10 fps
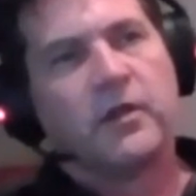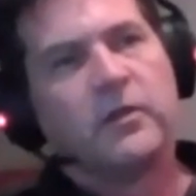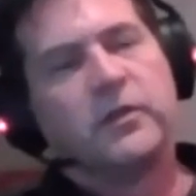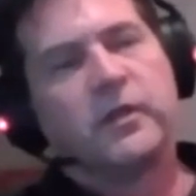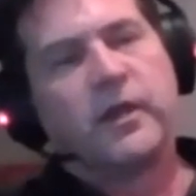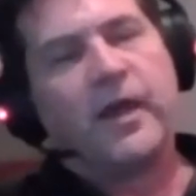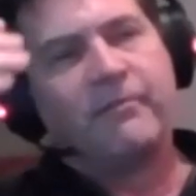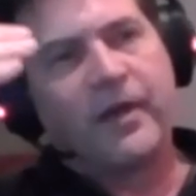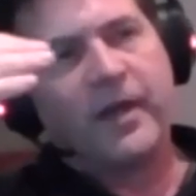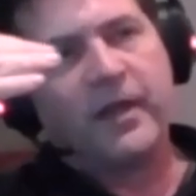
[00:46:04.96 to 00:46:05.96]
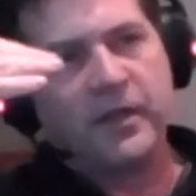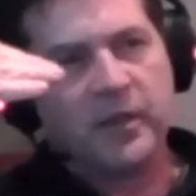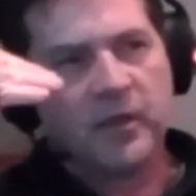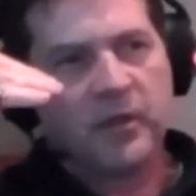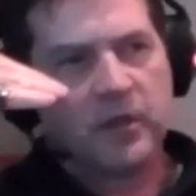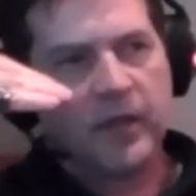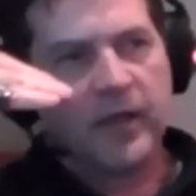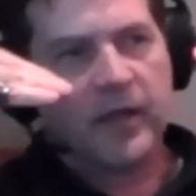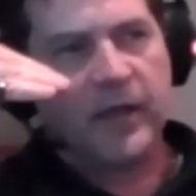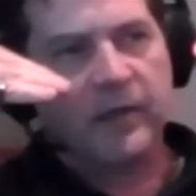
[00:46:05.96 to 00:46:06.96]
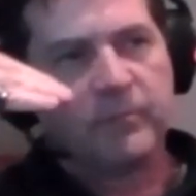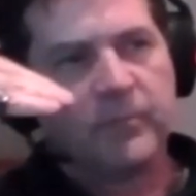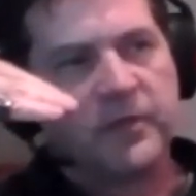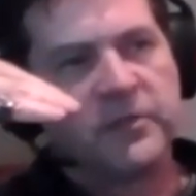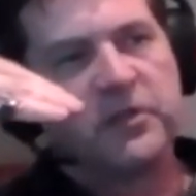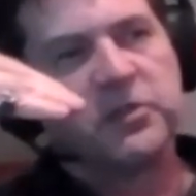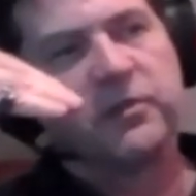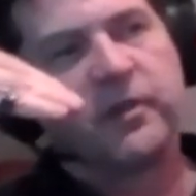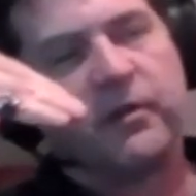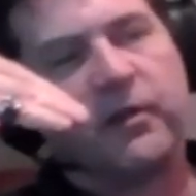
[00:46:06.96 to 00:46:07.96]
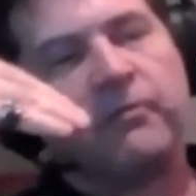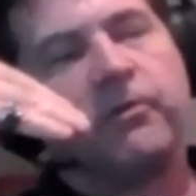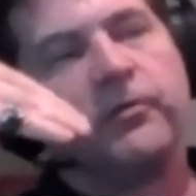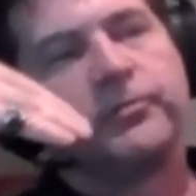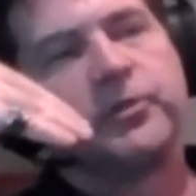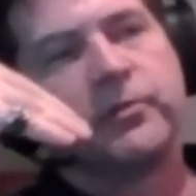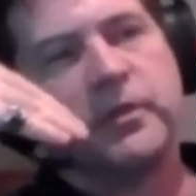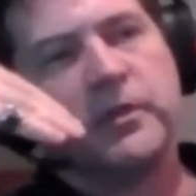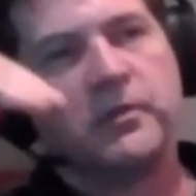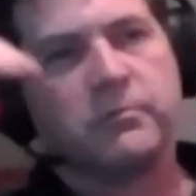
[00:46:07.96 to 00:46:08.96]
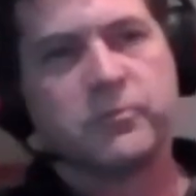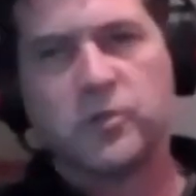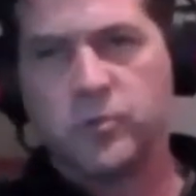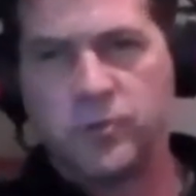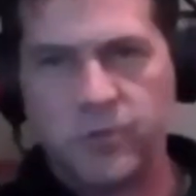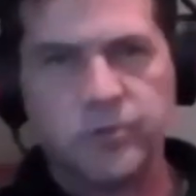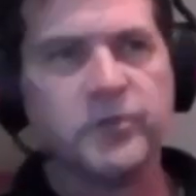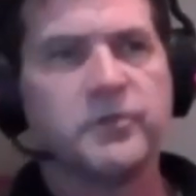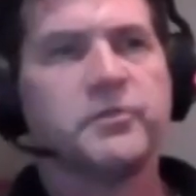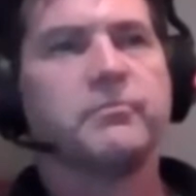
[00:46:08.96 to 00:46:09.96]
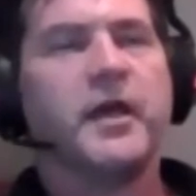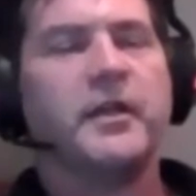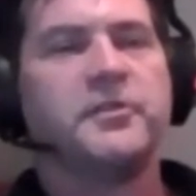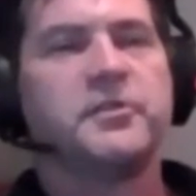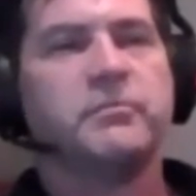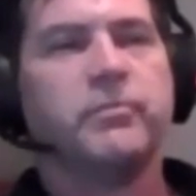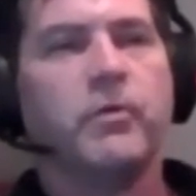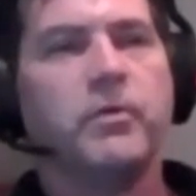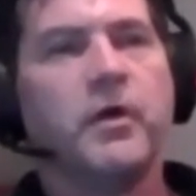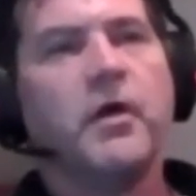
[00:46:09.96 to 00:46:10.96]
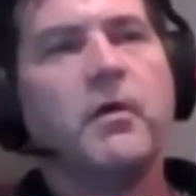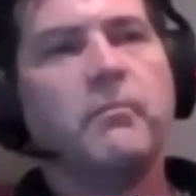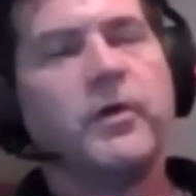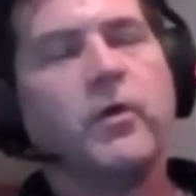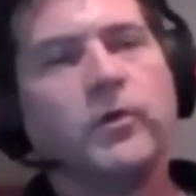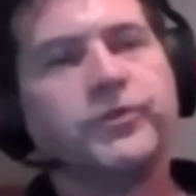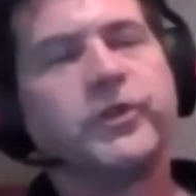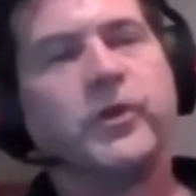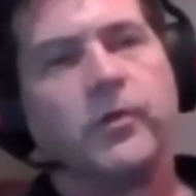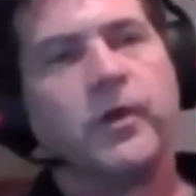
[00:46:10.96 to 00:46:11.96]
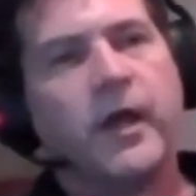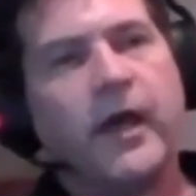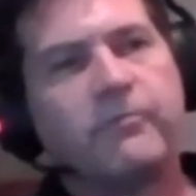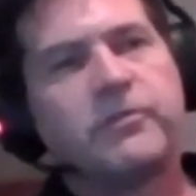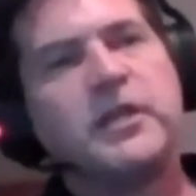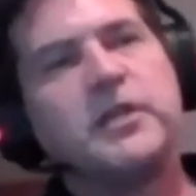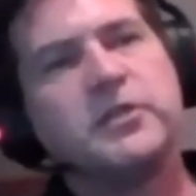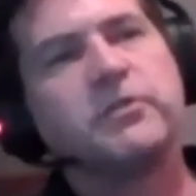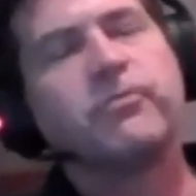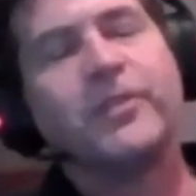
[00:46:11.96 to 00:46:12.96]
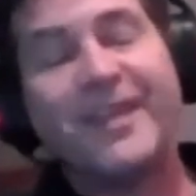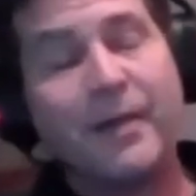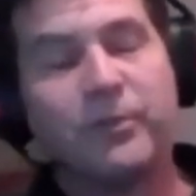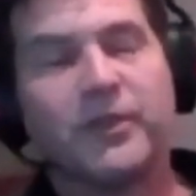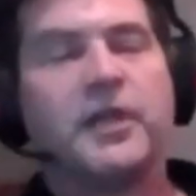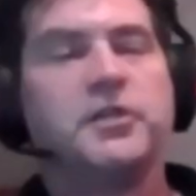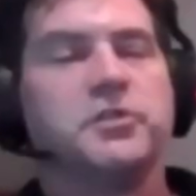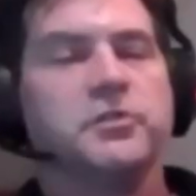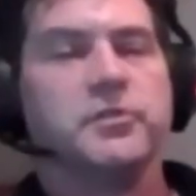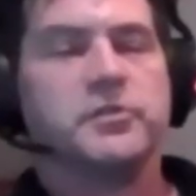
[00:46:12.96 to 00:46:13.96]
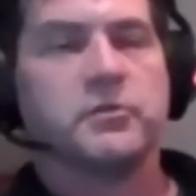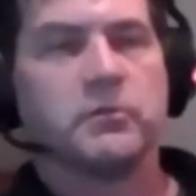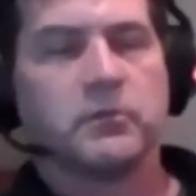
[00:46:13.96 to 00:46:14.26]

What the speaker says: you could have a session that involves the two users, Alice and Bob, but also have keys for the applications.